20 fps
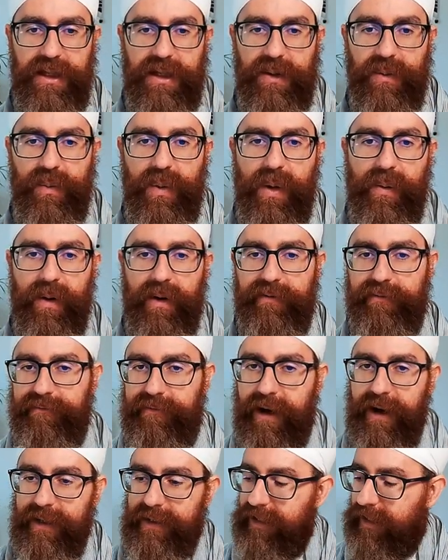we were
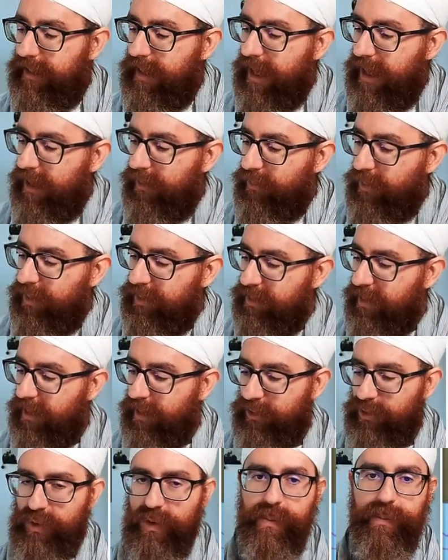finding how when there
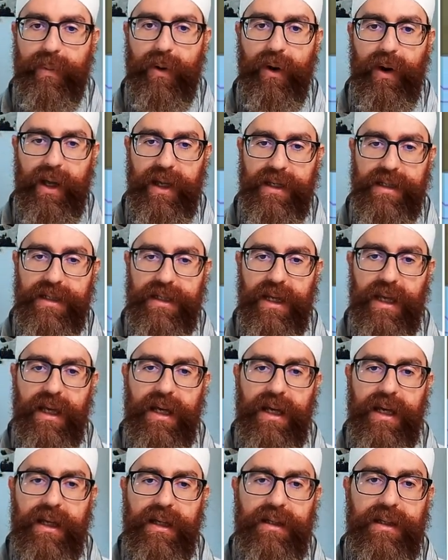are two points,
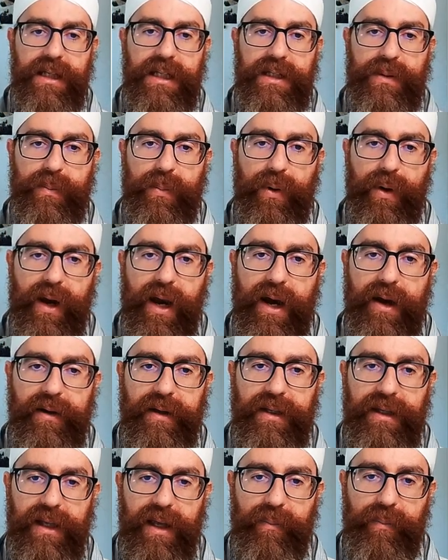this
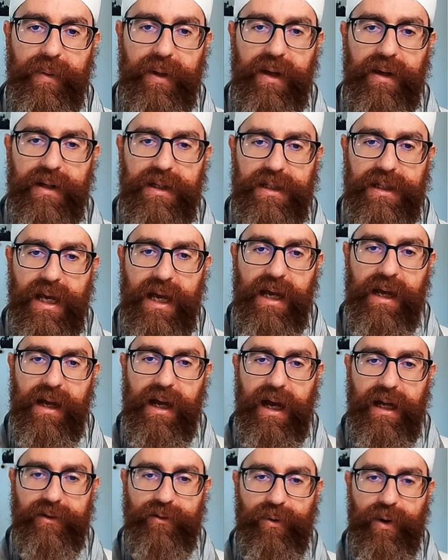polarity appears, yeah?
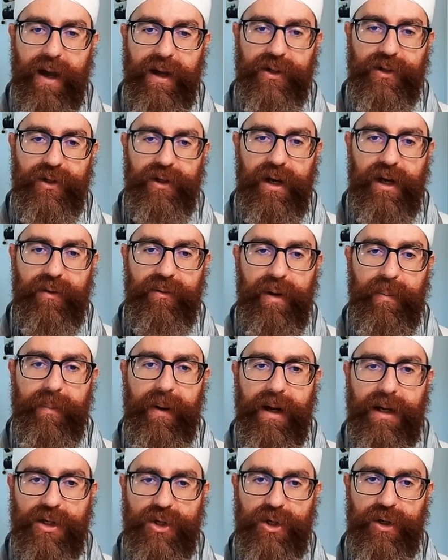Attraction and
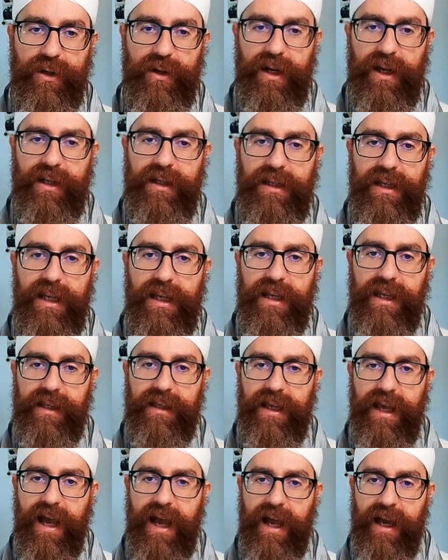repulsion and yin
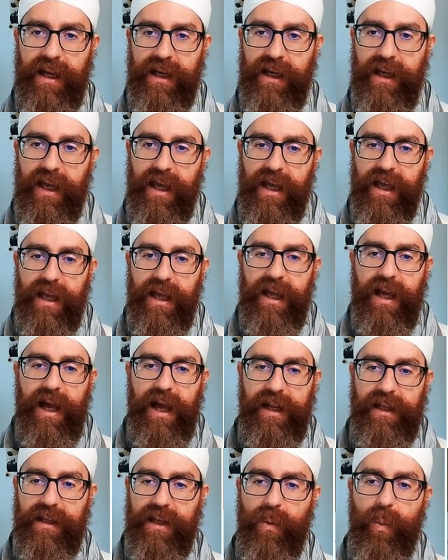and yang
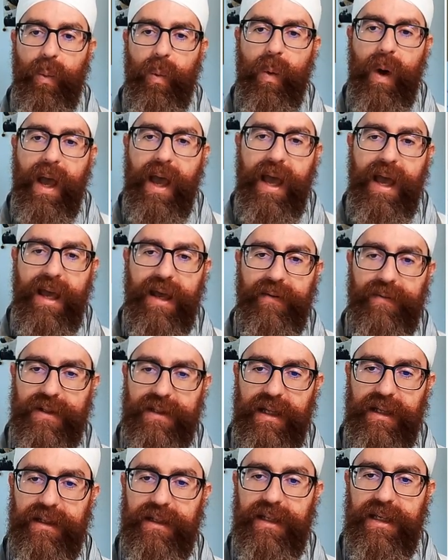and the waves
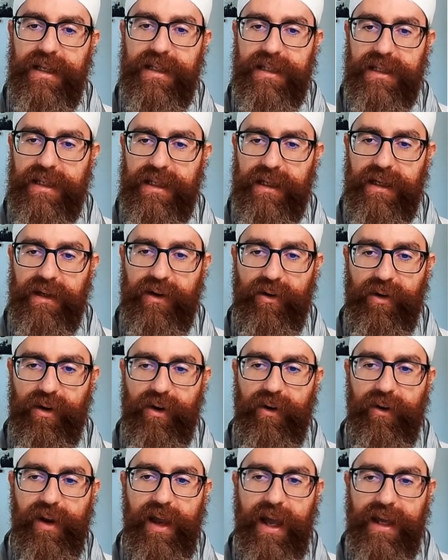that this
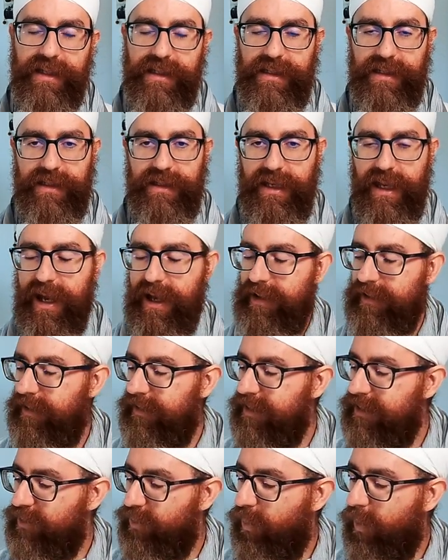creates, yeah?
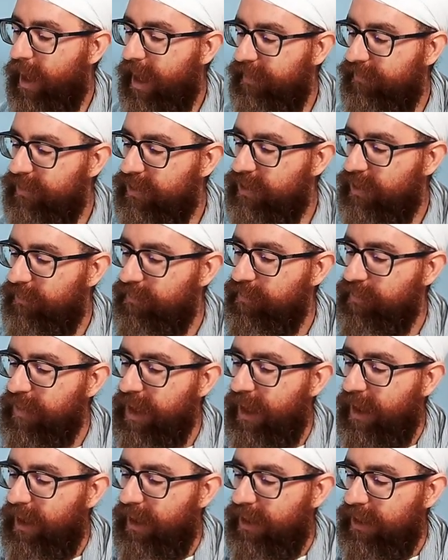These waves.
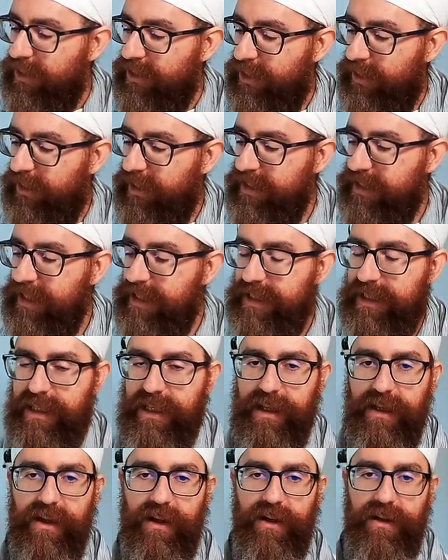So this
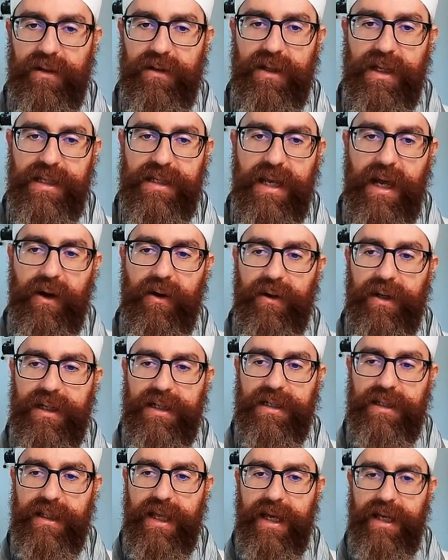is the second
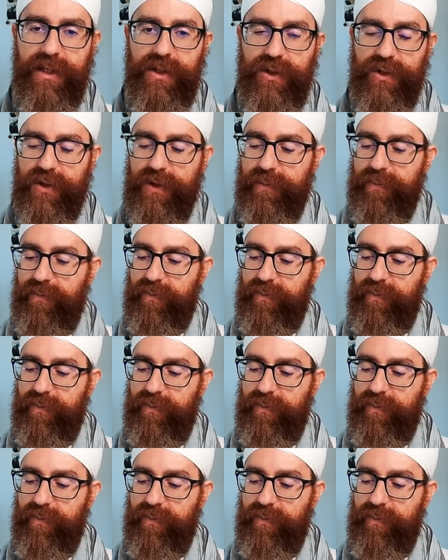stage.